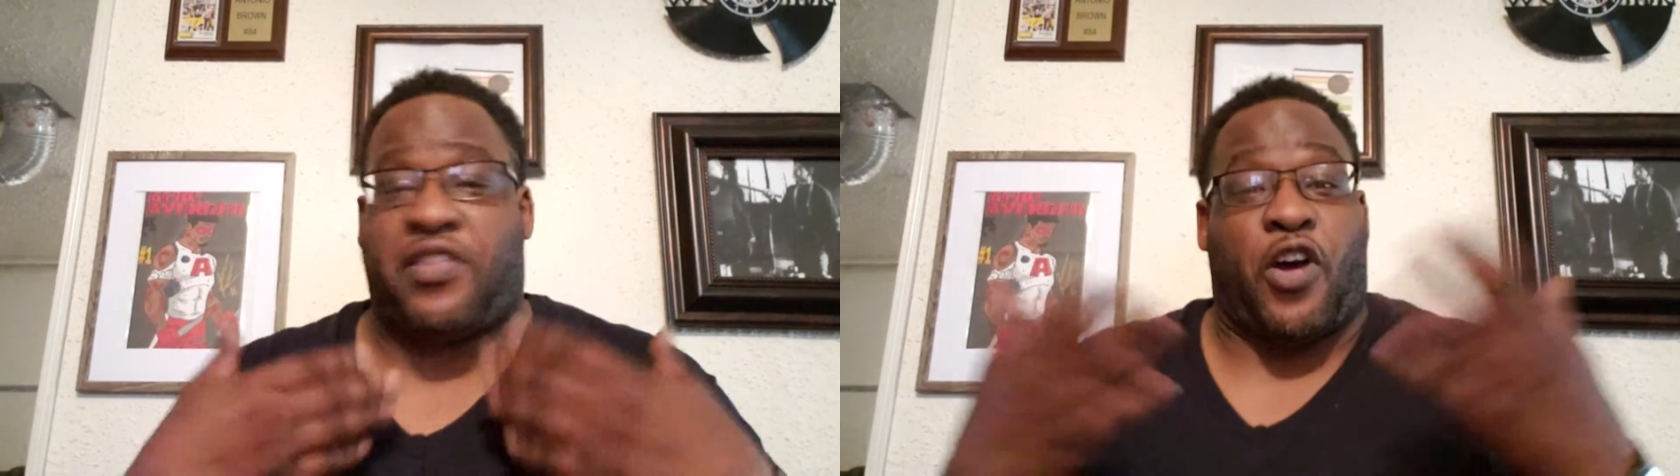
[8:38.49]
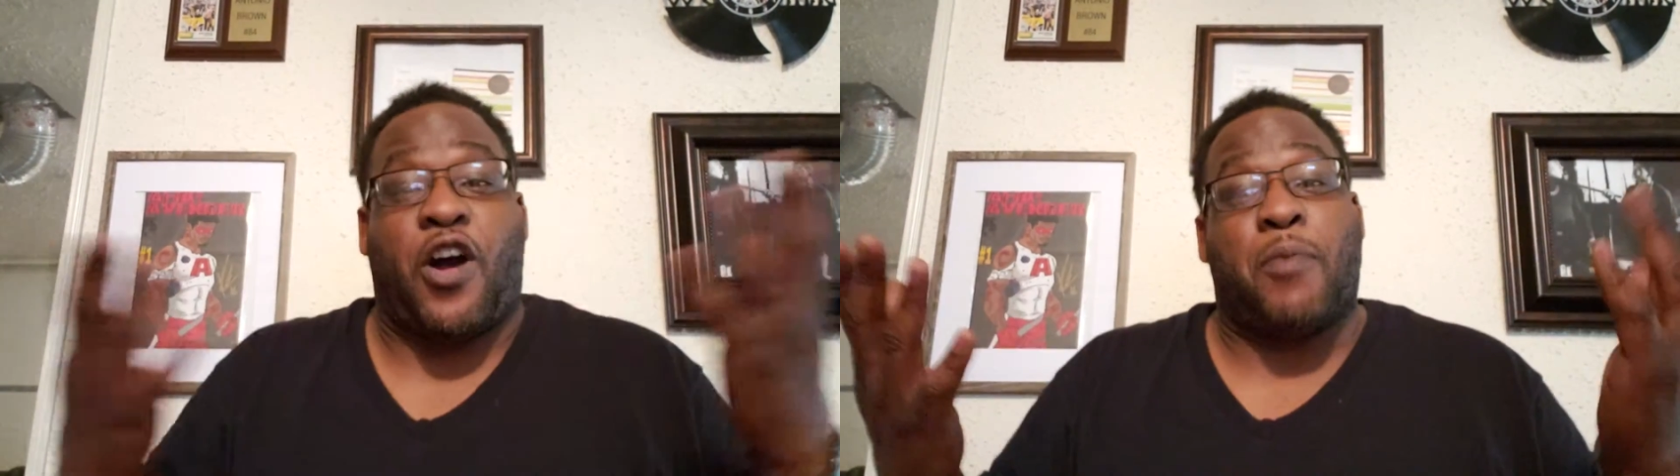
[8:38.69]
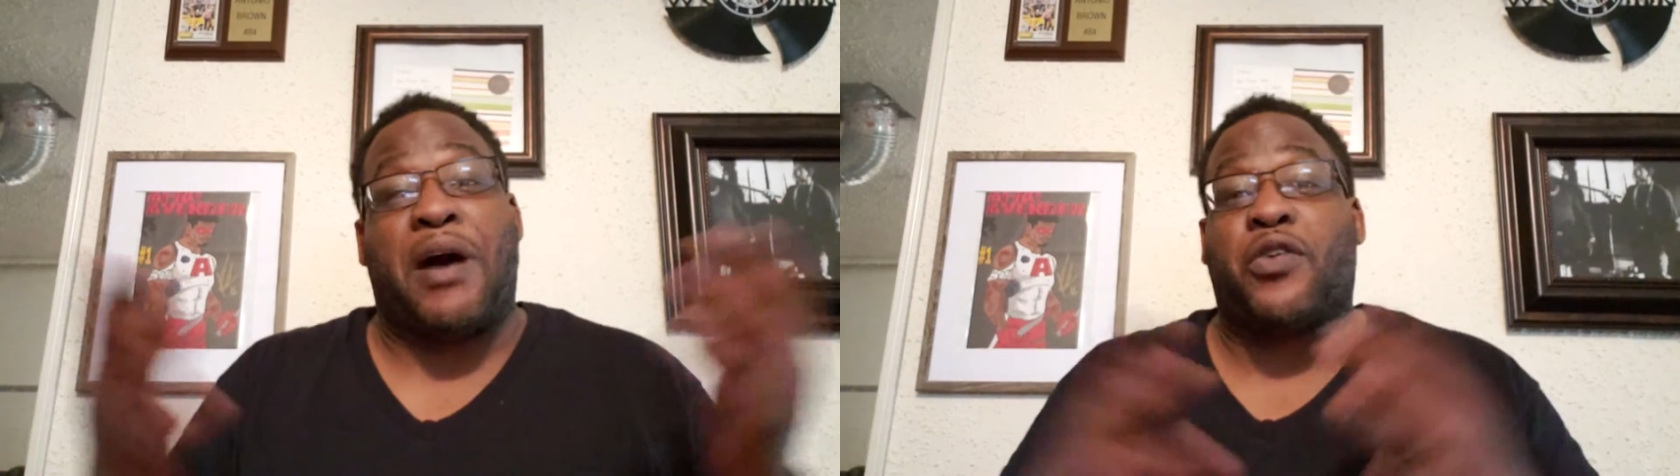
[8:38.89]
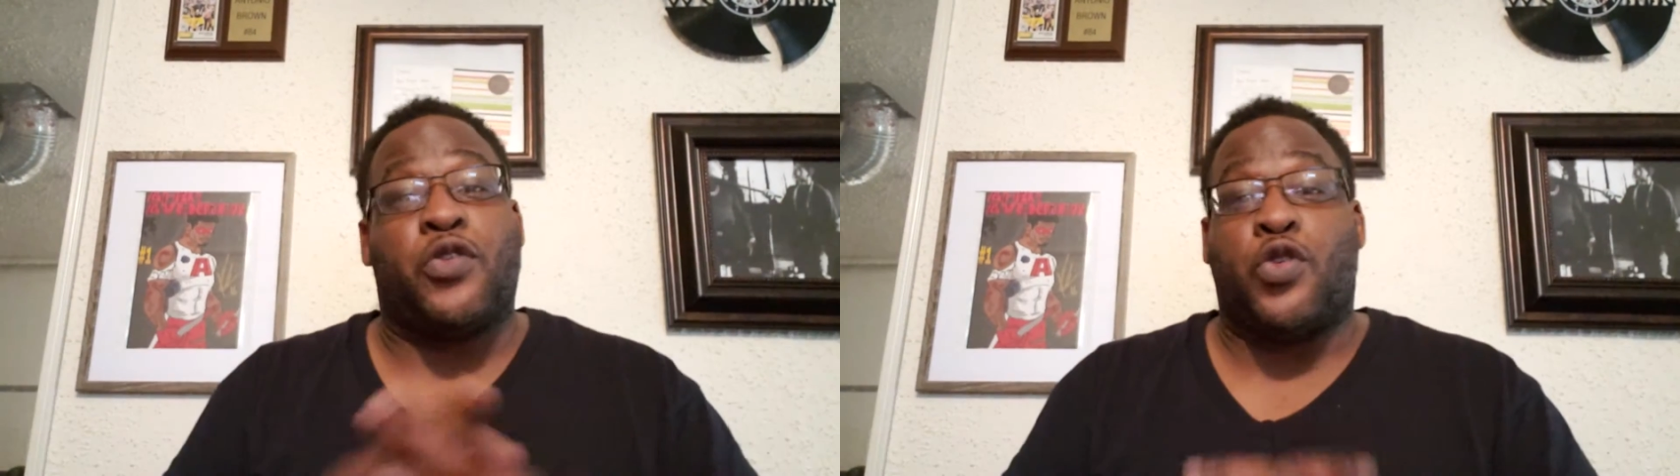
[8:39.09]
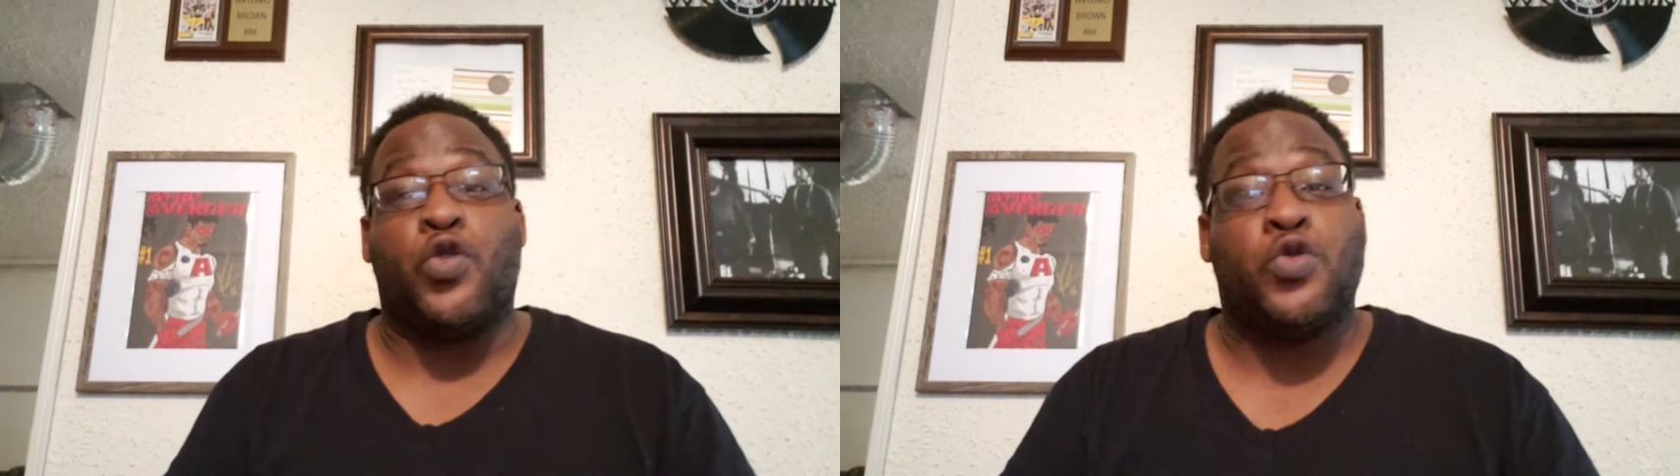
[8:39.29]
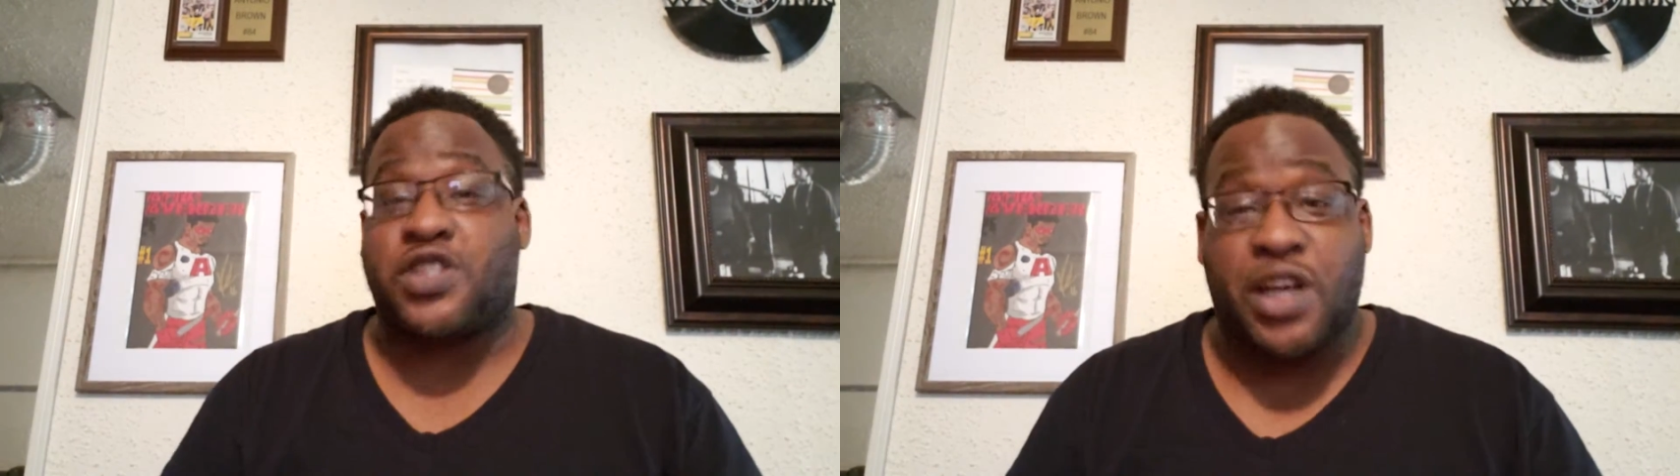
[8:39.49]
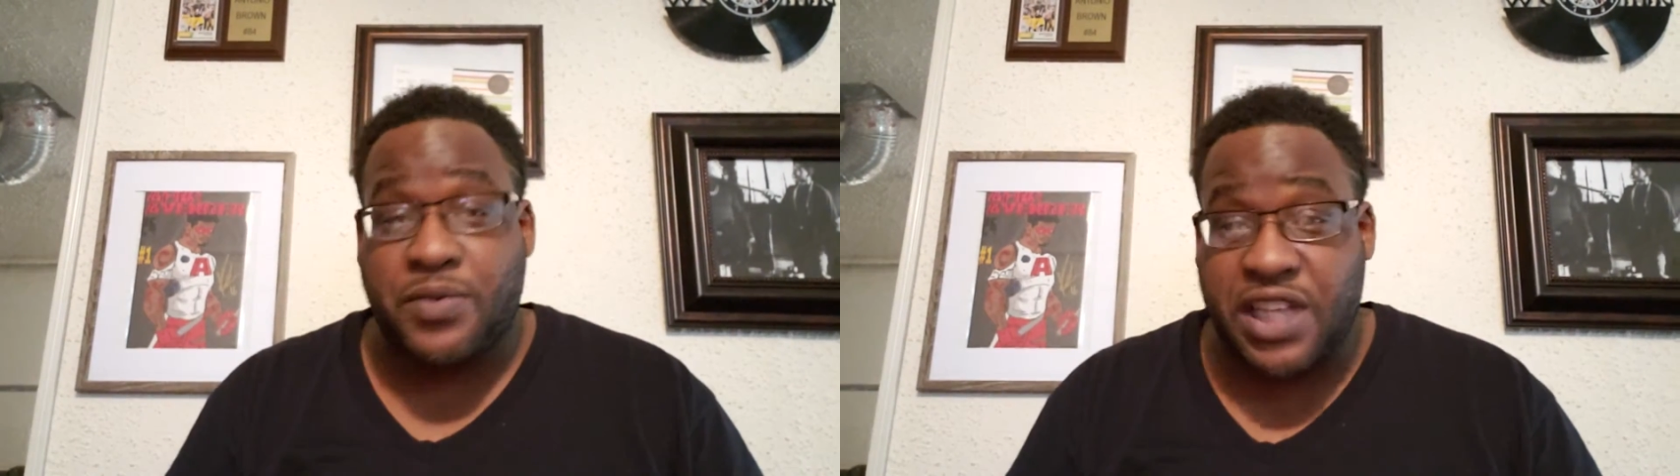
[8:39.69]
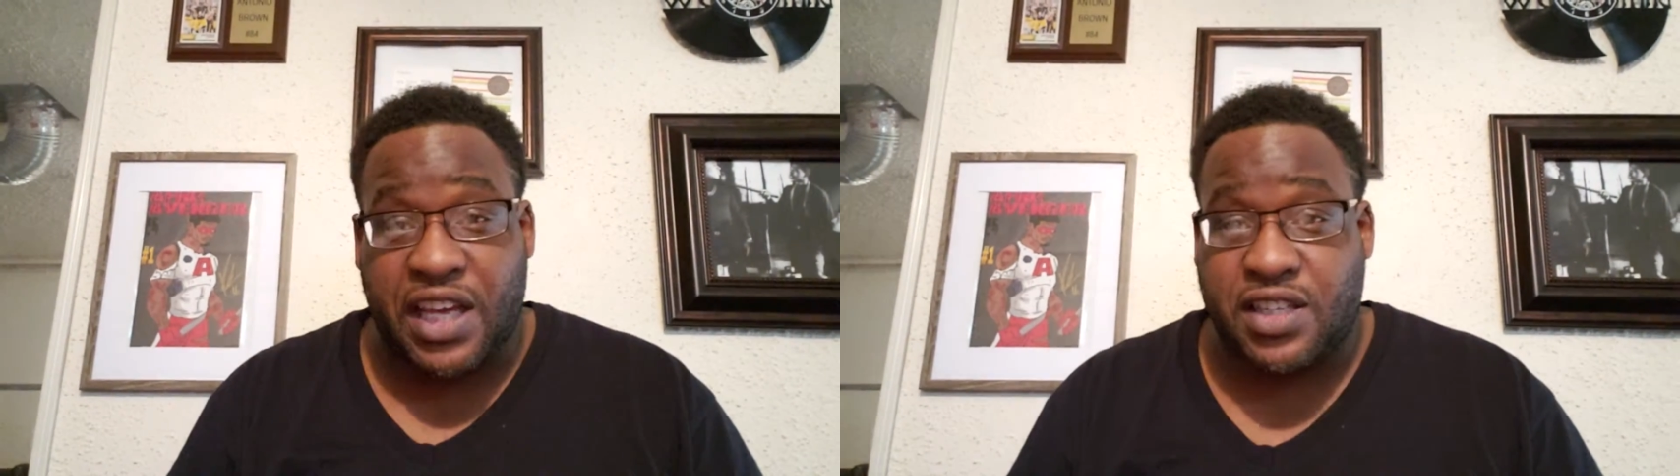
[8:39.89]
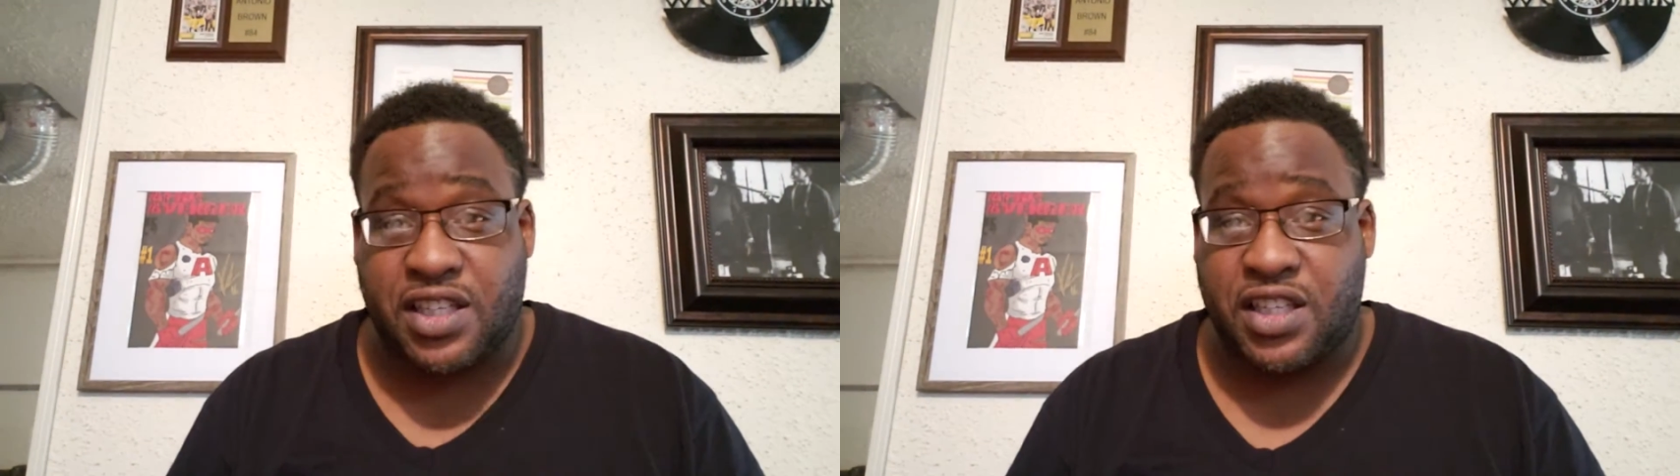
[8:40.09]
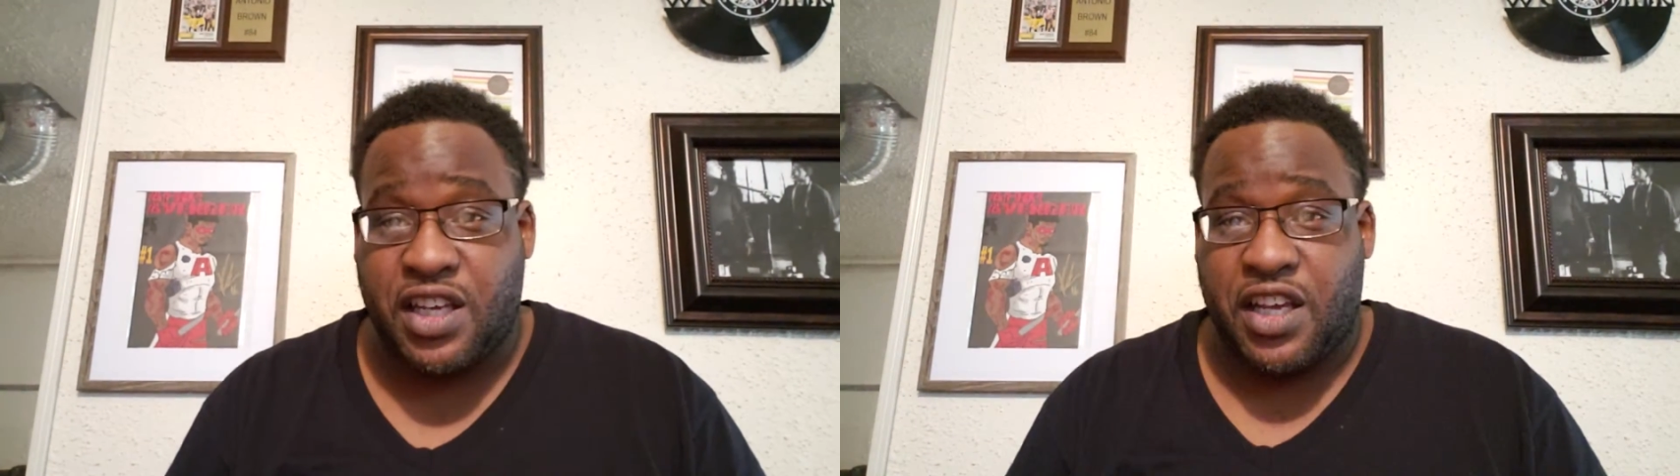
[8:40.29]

talk about new subjects,